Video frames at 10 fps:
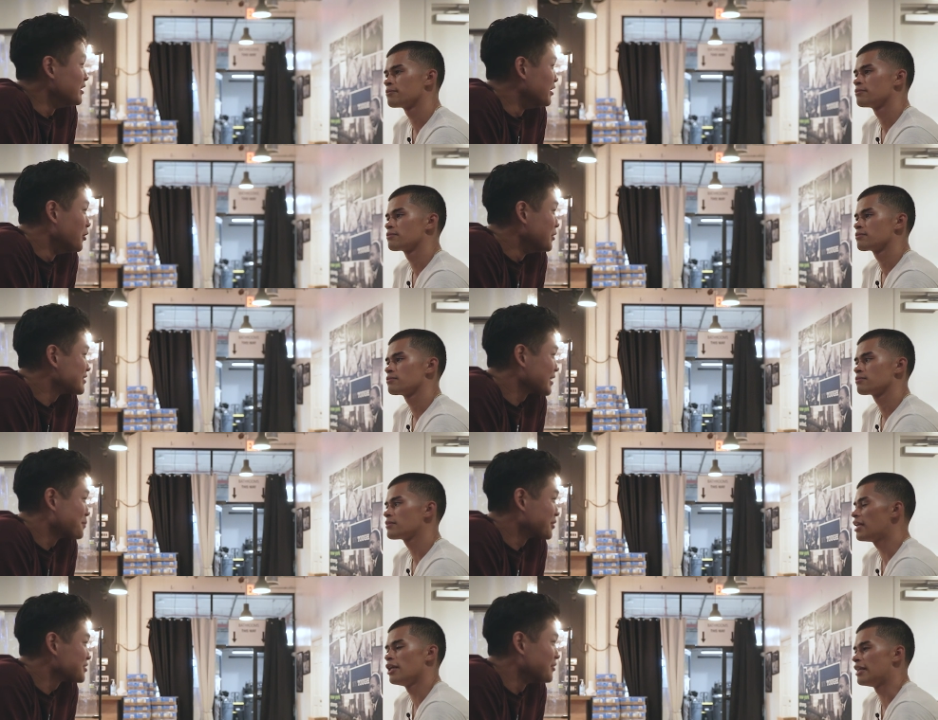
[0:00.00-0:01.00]
Speaker 1: they didn't know you as like a
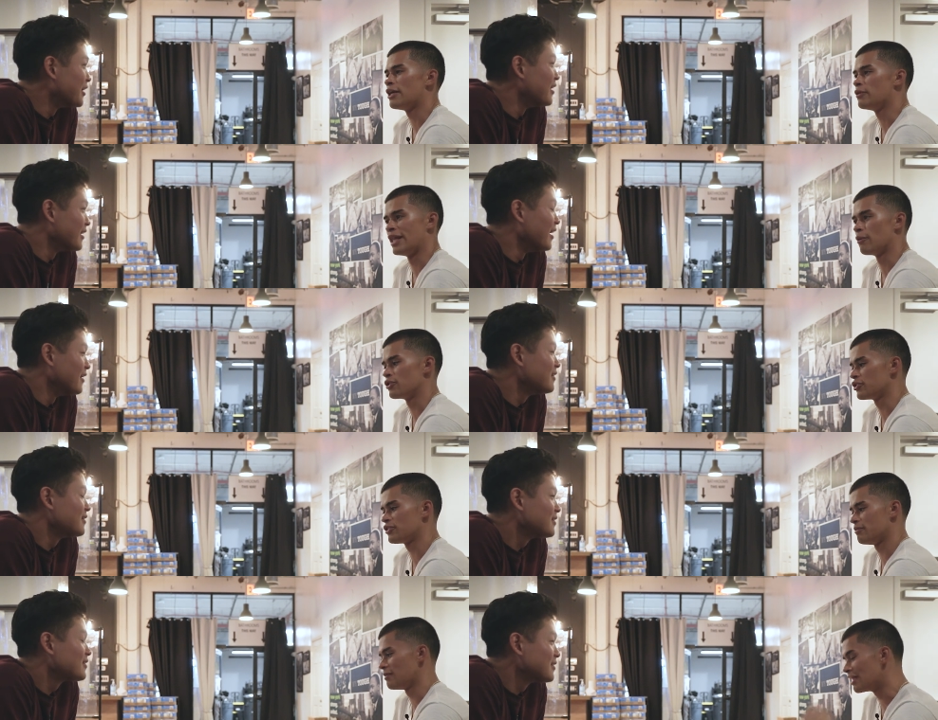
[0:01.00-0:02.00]
they, they, they, were
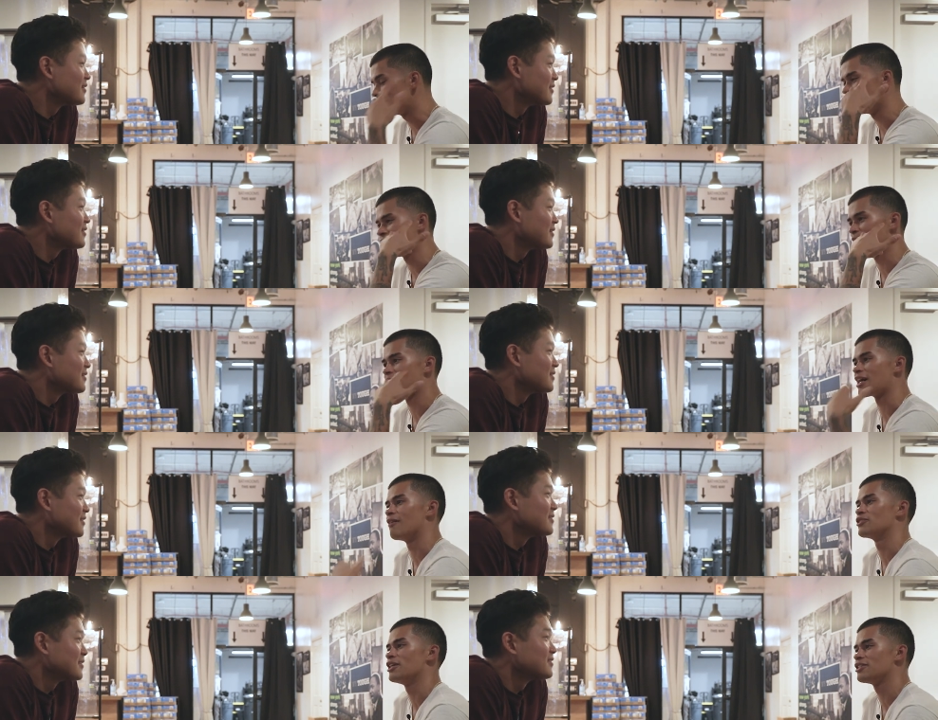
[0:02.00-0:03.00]
just listening to my
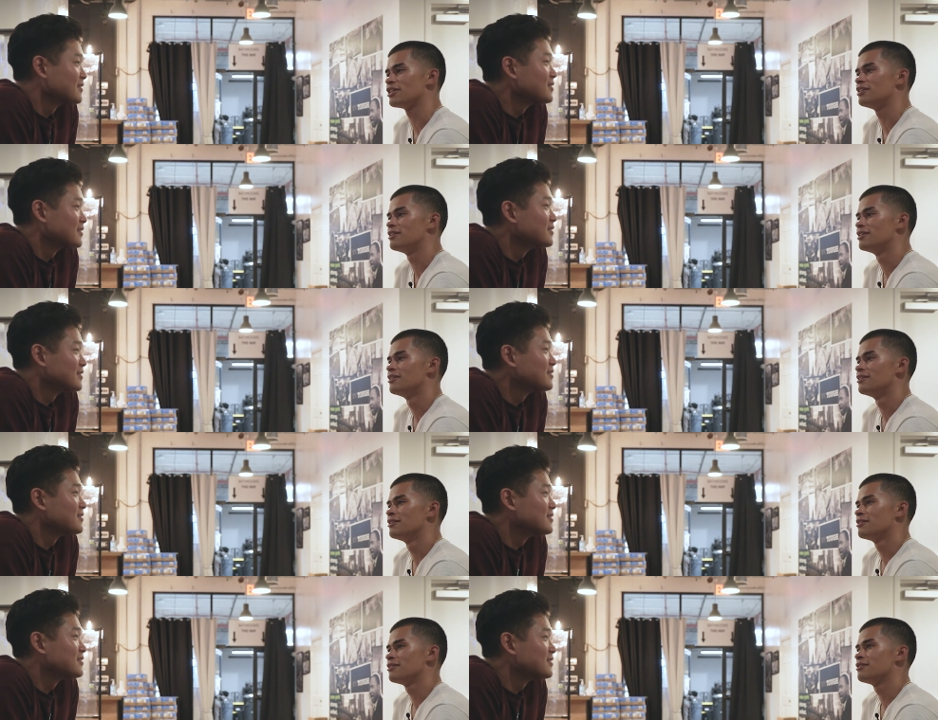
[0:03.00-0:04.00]
conversation.
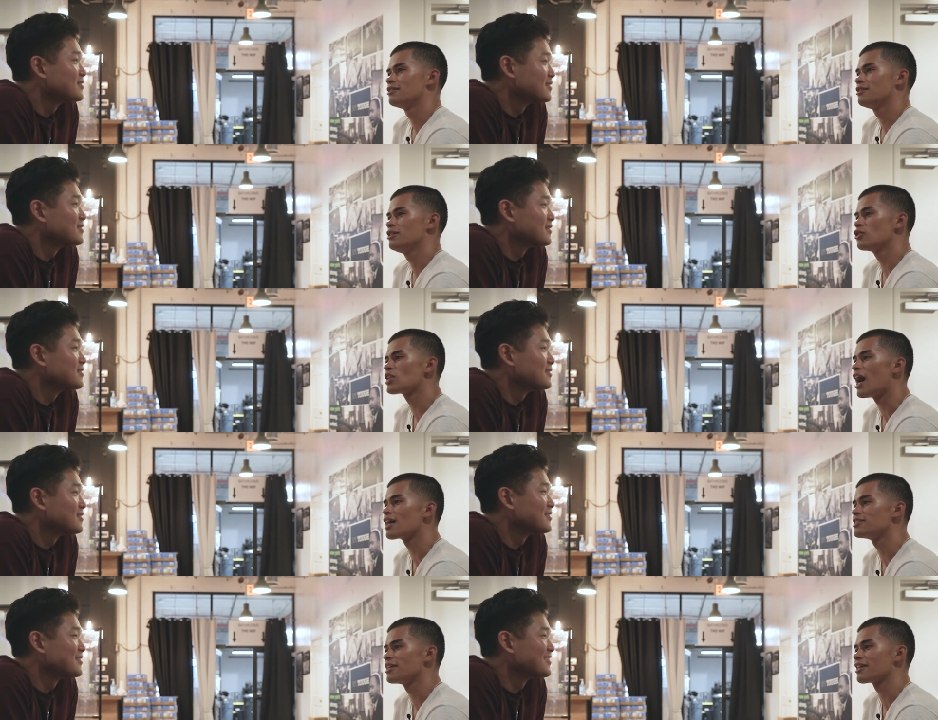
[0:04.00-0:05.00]
You're
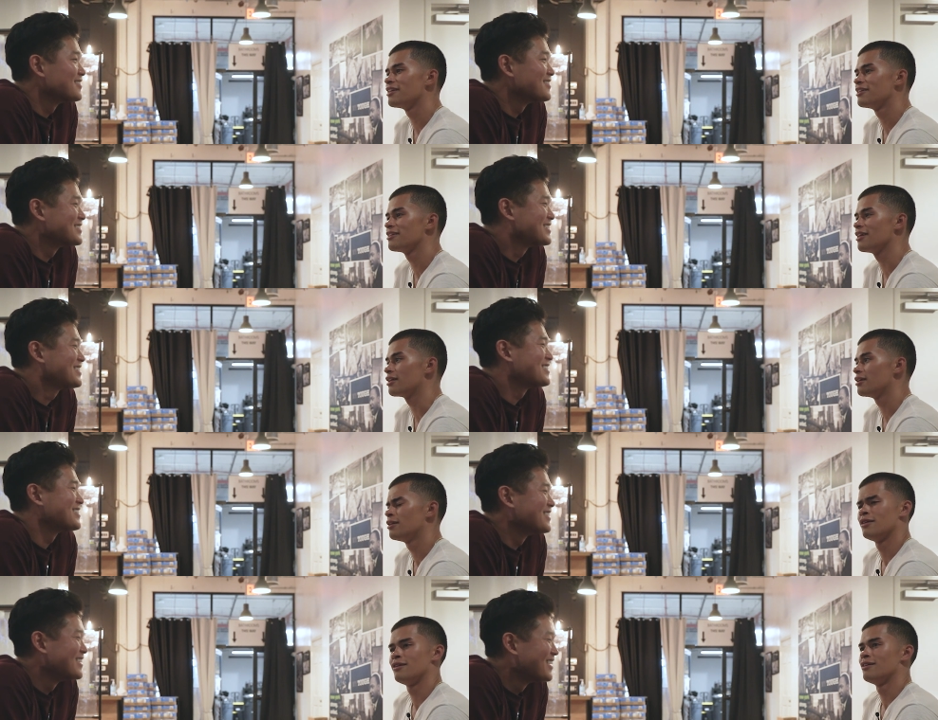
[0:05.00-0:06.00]
toxic. Like
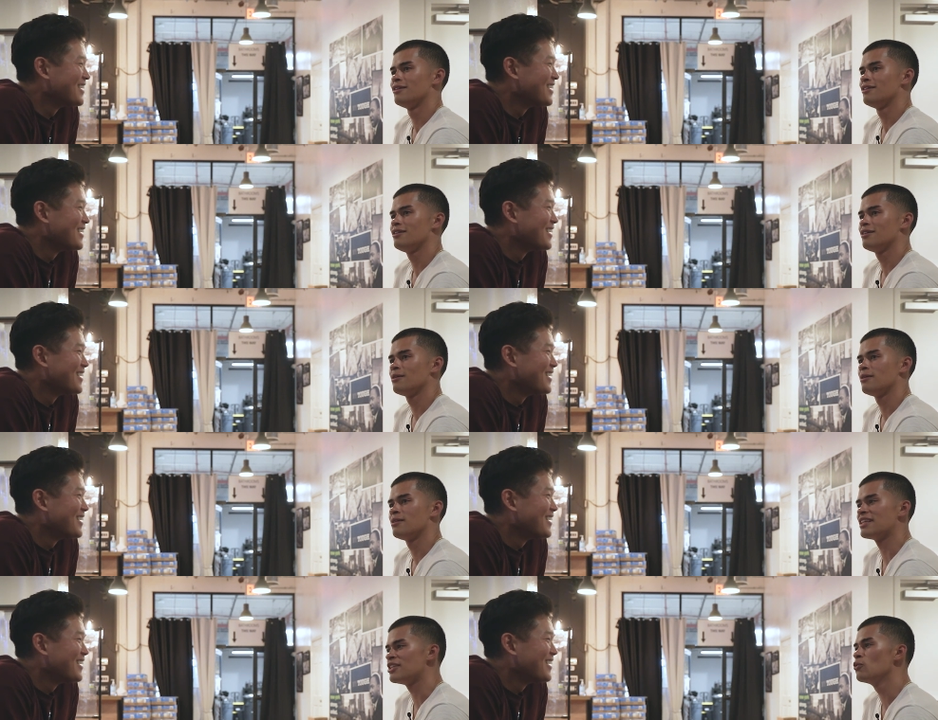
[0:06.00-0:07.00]

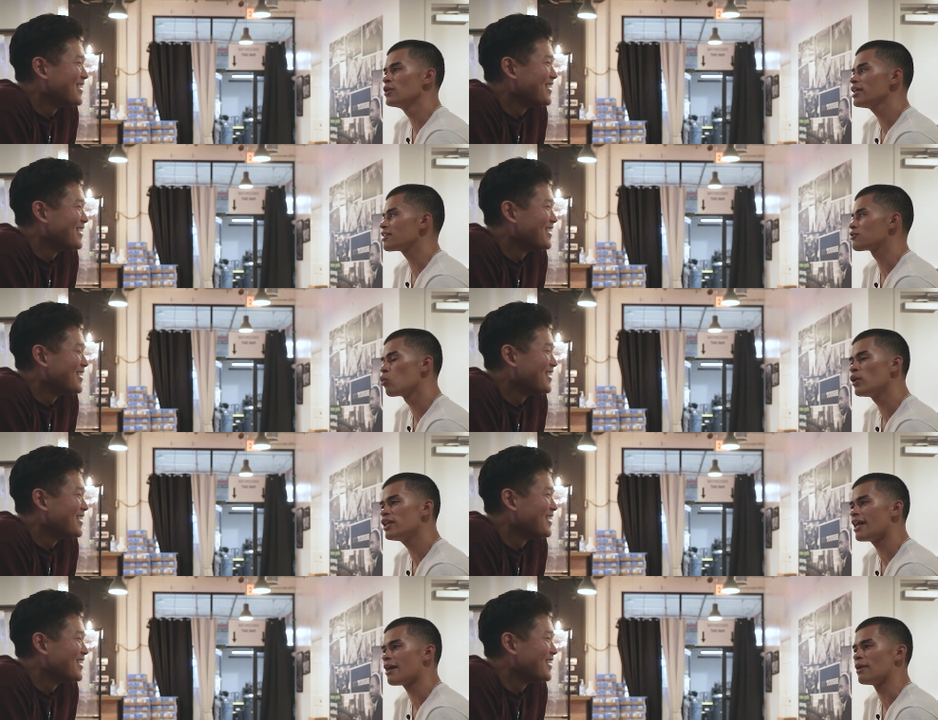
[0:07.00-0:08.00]
that you really get
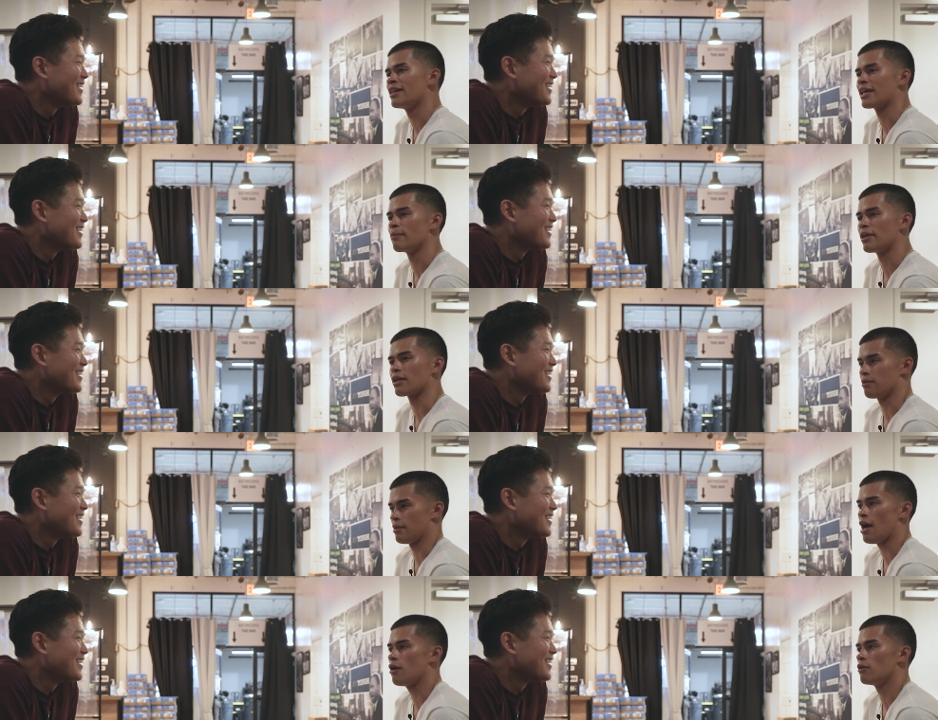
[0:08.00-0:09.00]
tweeted at and like I'm like
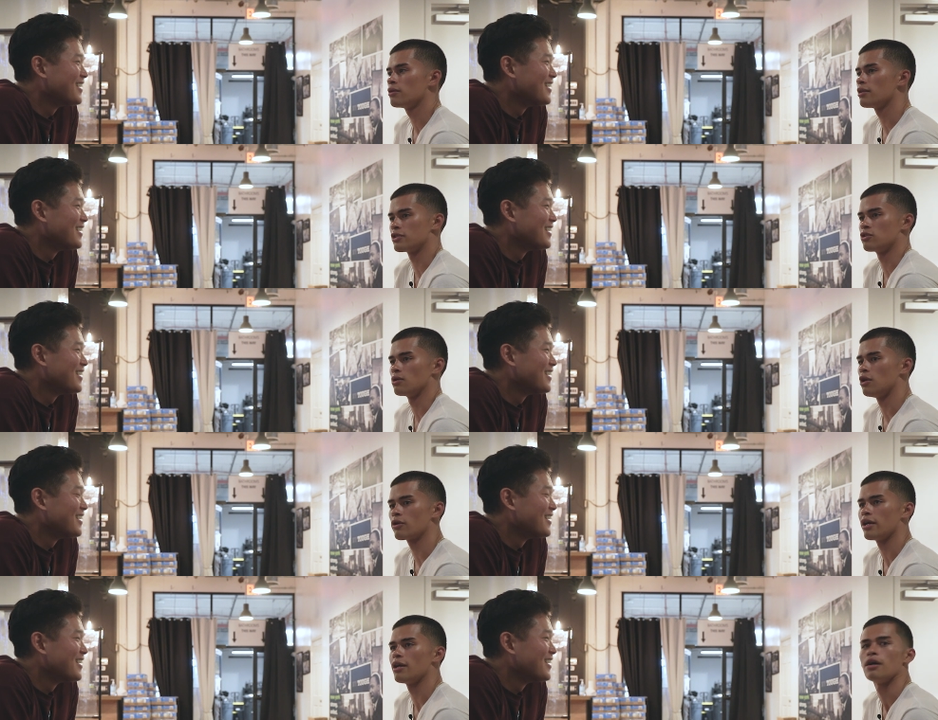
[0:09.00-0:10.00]
how? Like
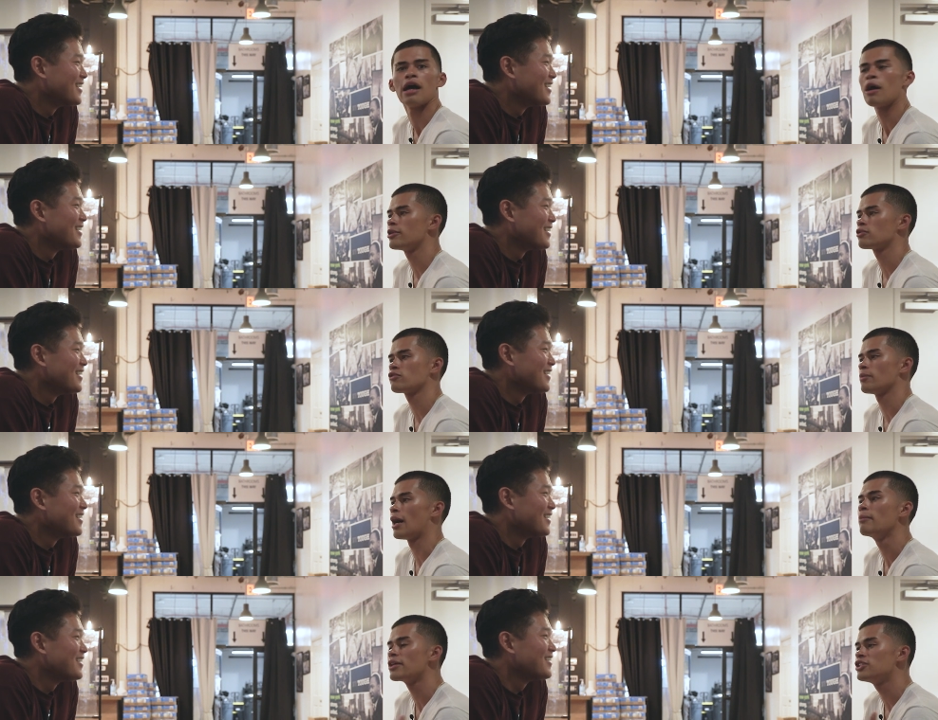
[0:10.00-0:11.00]
okay, uh, how am I transphobia?
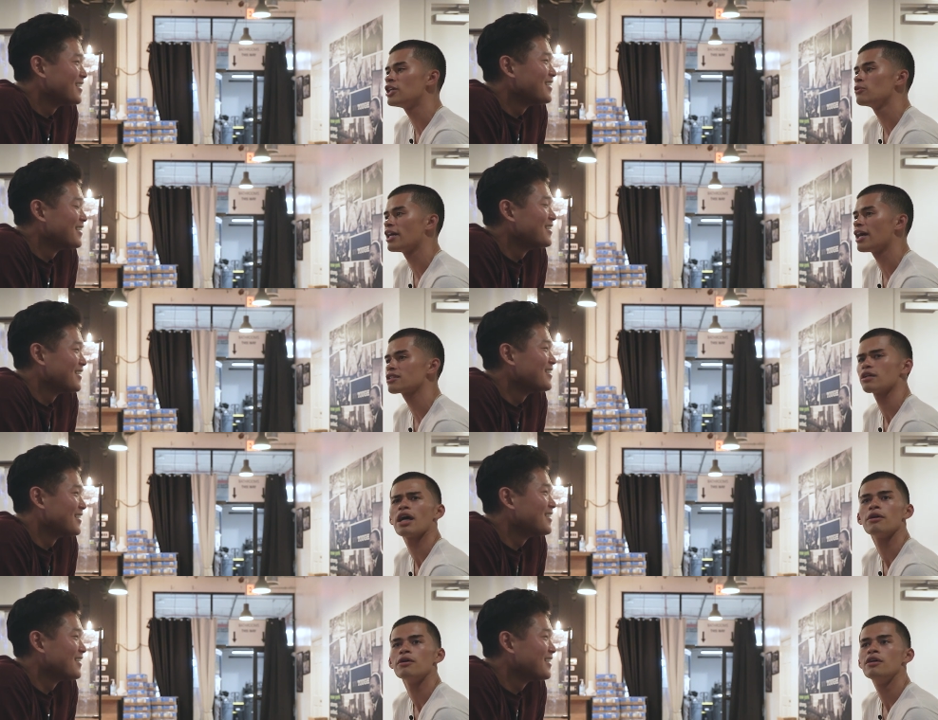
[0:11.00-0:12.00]
I'm like genuinely asking like
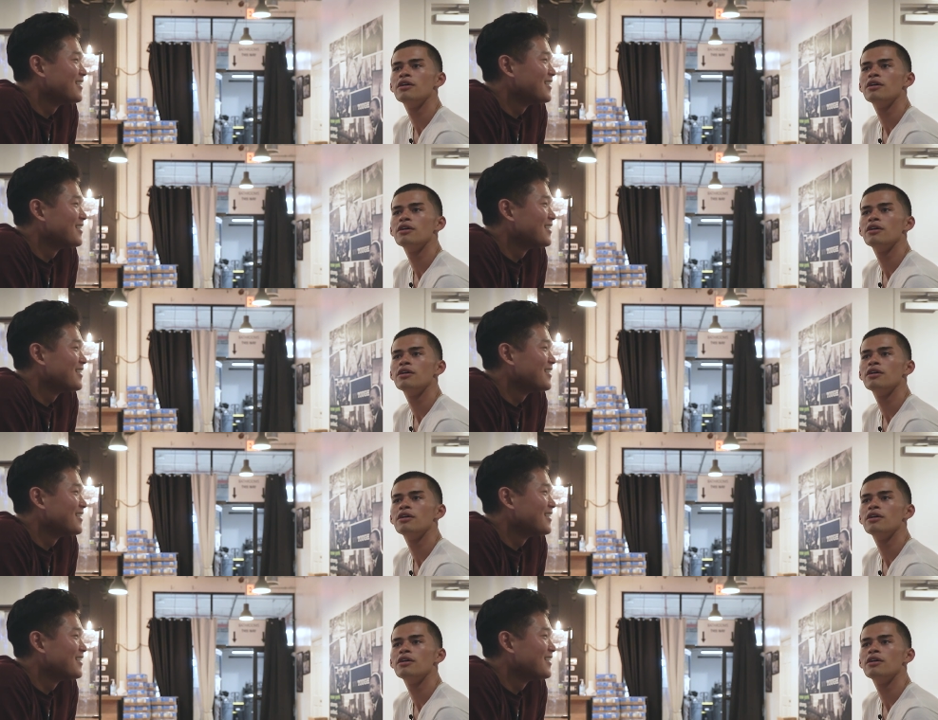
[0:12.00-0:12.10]
how?